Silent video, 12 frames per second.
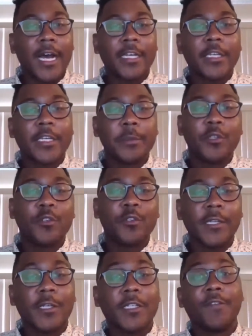community
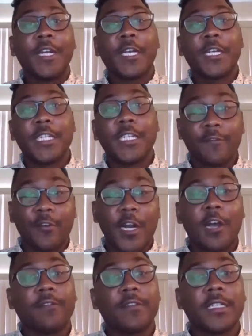looks very different
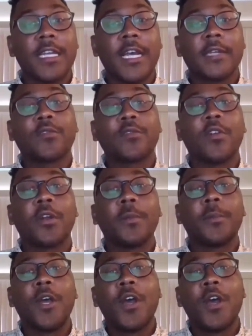oftentimes from